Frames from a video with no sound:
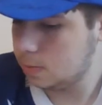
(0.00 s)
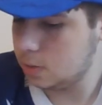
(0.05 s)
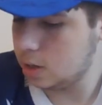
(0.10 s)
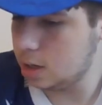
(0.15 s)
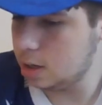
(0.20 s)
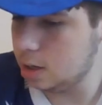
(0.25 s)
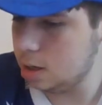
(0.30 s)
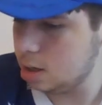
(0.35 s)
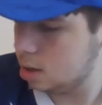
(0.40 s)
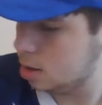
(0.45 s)

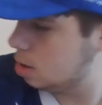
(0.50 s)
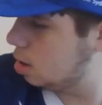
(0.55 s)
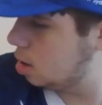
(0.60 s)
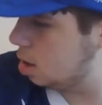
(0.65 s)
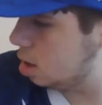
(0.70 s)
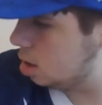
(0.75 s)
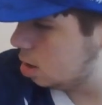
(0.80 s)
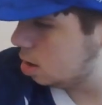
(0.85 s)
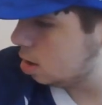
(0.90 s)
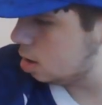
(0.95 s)
Yeah.
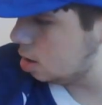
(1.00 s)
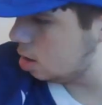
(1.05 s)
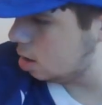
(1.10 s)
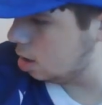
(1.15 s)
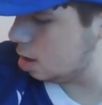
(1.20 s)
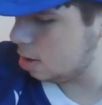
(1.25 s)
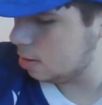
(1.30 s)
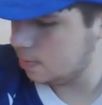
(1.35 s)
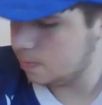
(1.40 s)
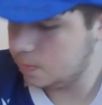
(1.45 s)

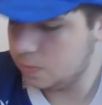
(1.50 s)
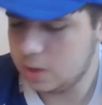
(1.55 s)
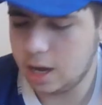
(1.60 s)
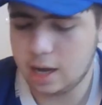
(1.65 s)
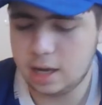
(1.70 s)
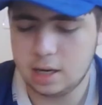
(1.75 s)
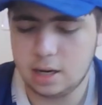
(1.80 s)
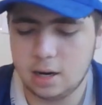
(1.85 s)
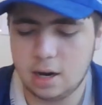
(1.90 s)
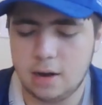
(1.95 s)

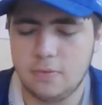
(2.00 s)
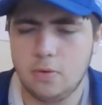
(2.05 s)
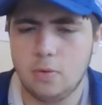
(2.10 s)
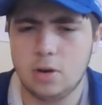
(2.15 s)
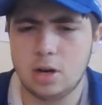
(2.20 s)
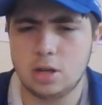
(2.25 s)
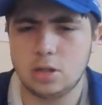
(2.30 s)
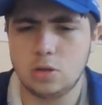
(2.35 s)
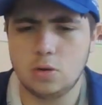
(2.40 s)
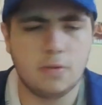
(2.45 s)
I
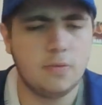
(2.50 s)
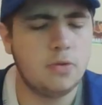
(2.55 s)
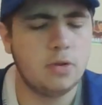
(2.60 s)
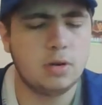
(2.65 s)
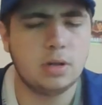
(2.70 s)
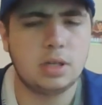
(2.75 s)
thought I saw him for a